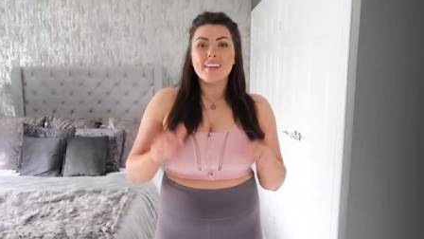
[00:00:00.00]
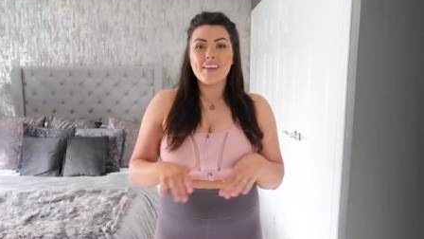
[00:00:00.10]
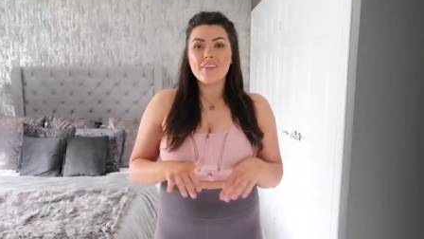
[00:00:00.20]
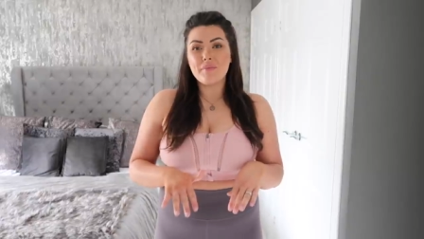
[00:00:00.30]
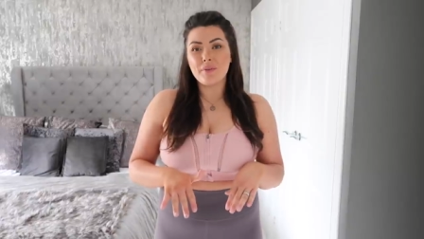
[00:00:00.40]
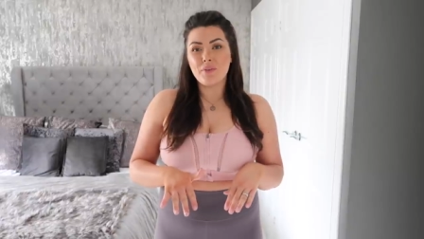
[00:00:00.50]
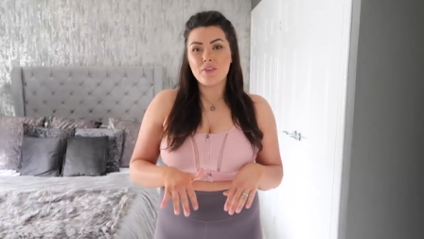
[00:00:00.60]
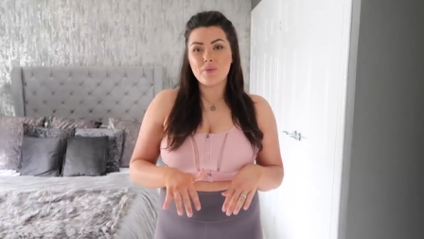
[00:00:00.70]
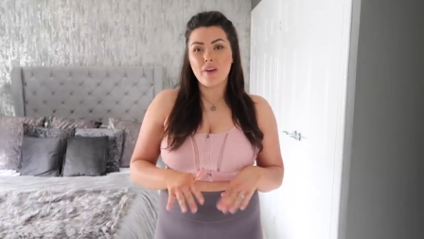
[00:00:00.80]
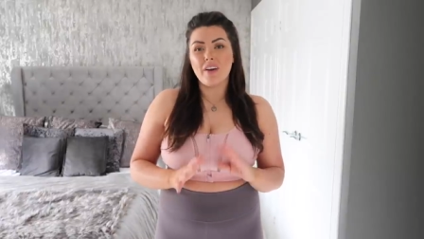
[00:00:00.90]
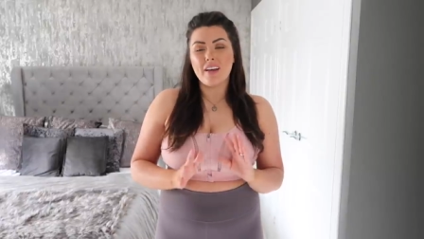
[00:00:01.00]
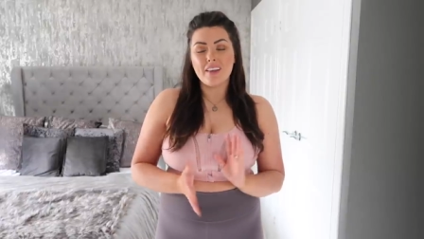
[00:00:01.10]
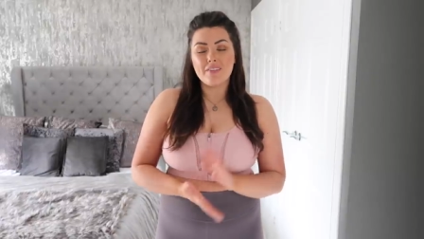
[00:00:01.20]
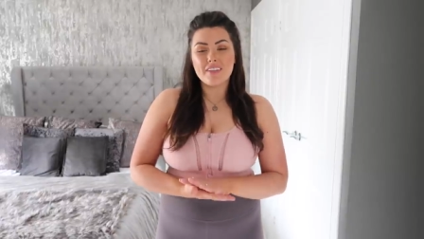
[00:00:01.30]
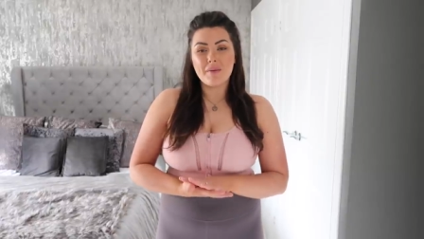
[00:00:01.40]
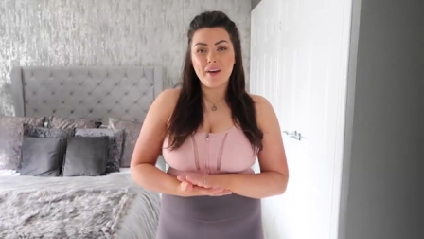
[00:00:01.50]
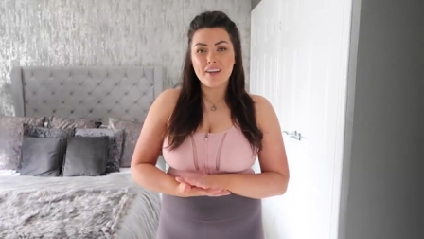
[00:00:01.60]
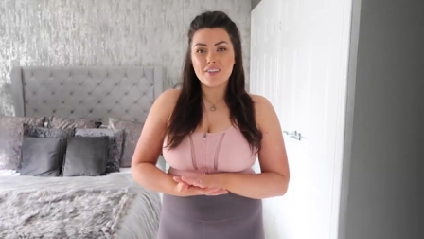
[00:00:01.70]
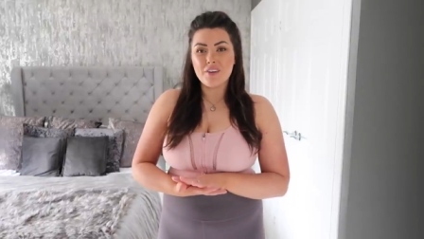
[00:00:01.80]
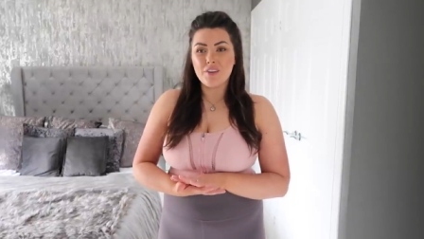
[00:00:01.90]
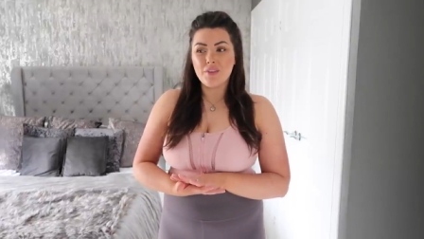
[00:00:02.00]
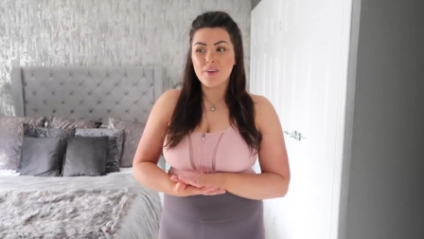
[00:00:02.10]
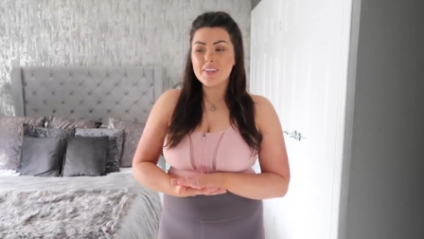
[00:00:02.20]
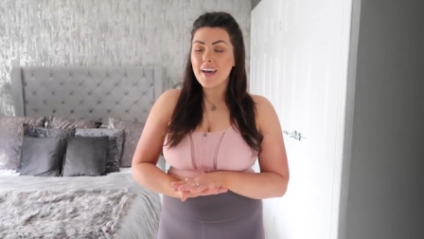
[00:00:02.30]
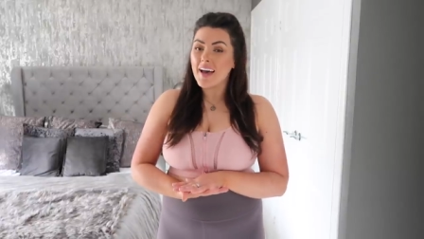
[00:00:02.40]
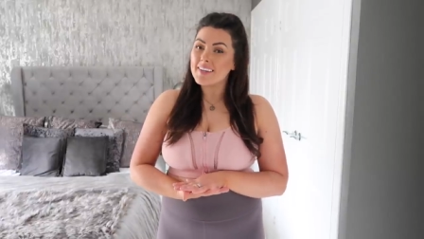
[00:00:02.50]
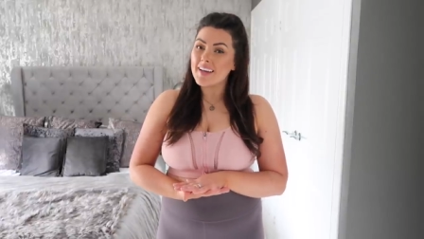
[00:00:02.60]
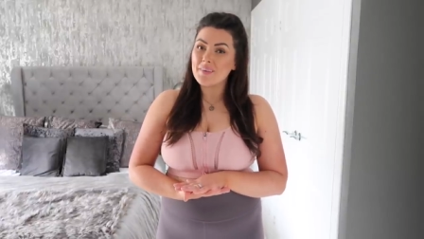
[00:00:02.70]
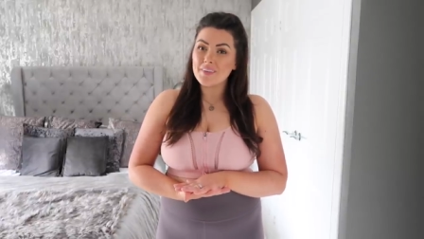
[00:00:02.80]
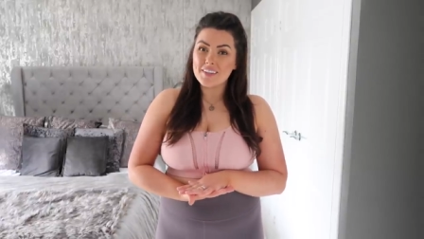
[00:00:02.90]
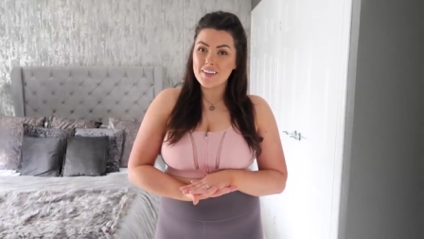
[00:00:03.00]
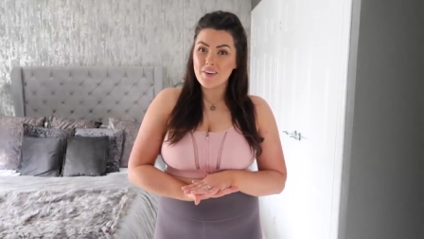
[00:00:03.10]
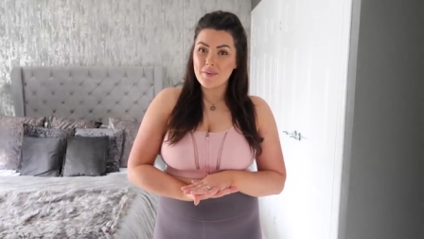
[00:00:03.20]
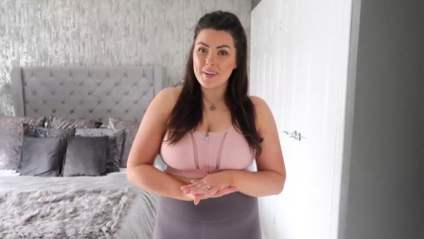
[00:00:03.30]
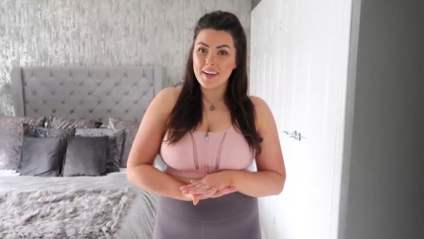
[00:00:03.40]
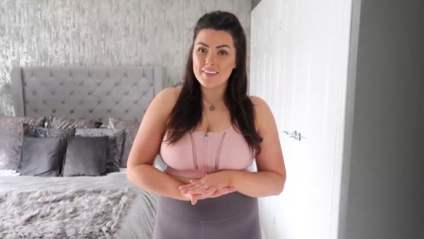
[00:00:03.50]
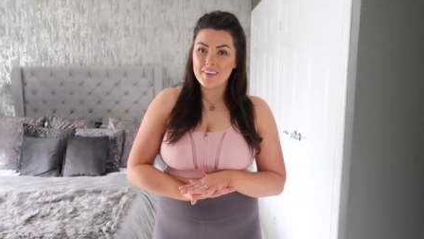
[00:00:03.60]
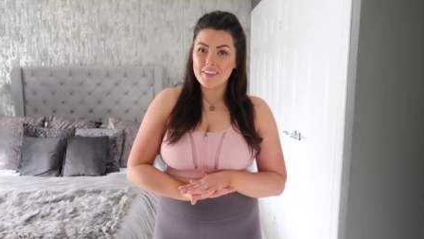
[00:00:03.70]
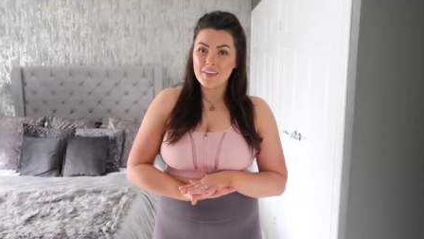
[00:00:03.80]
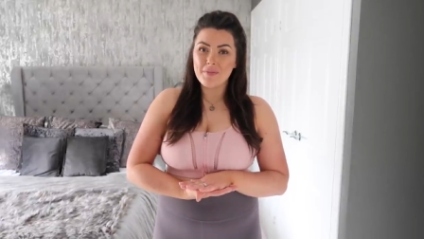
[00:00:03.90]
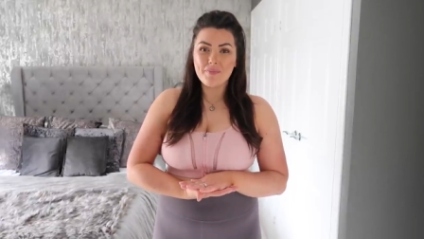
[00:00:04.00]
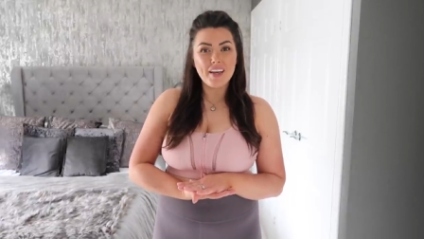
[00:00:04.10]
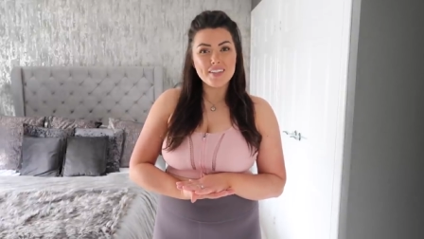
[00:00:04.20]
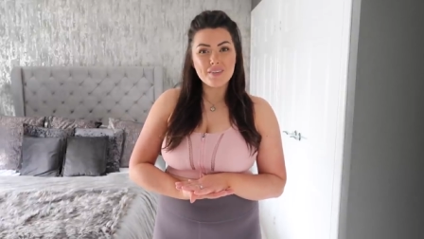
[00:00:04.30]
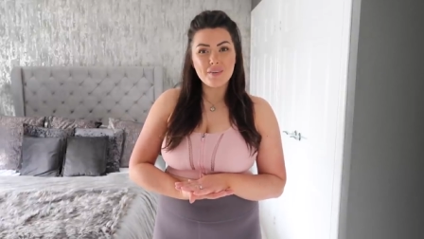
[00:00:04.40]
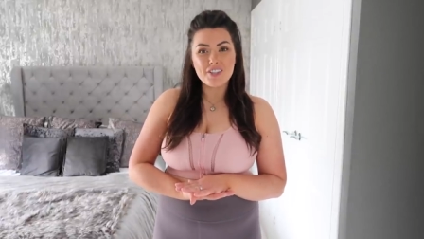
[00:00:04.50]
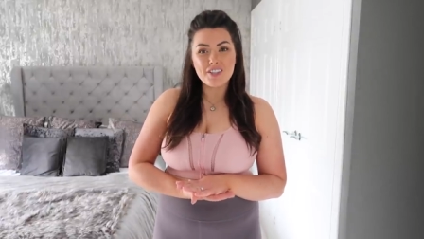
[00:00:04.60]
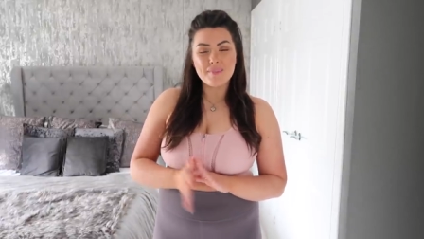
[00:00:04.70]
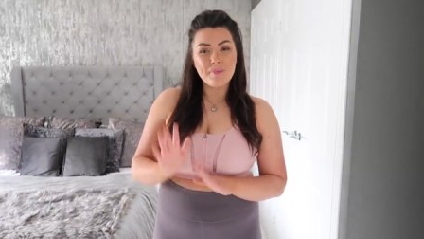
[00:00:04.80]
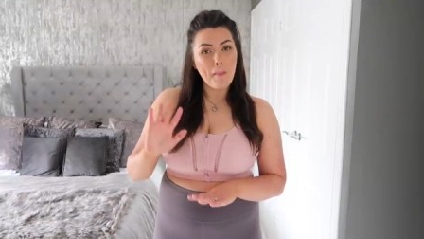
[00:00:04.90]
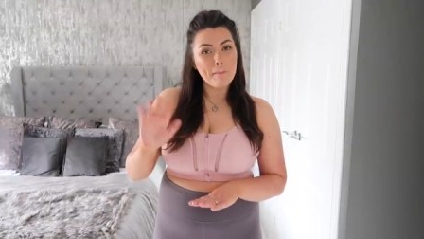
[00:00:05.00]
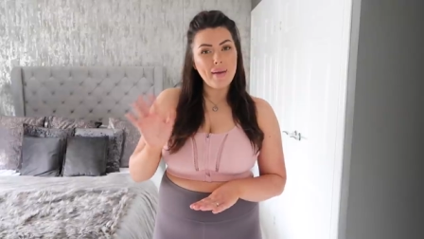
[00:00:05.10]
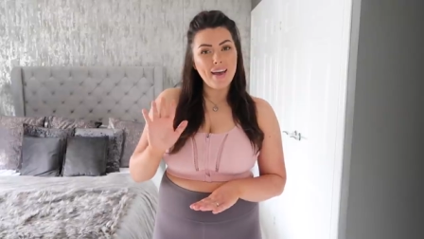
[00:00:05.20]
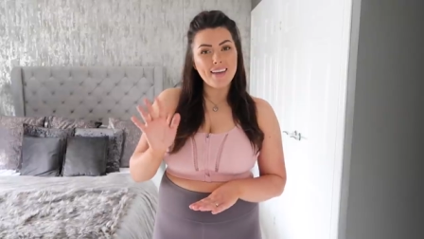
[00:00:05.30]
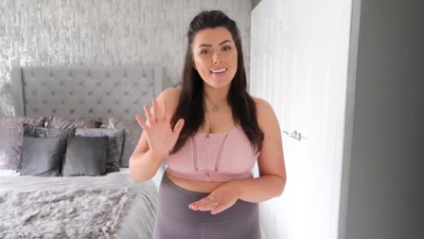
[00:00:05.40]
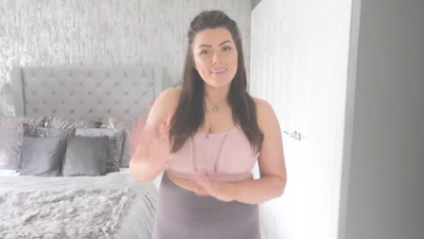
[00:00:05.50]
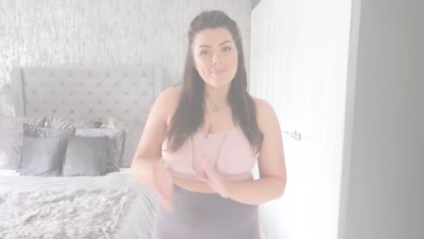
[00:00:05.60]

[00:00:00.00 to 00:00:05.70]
leave them below as well. I'd love to get back to you on those and I will see you on my next video. Thanks for watching. Bye.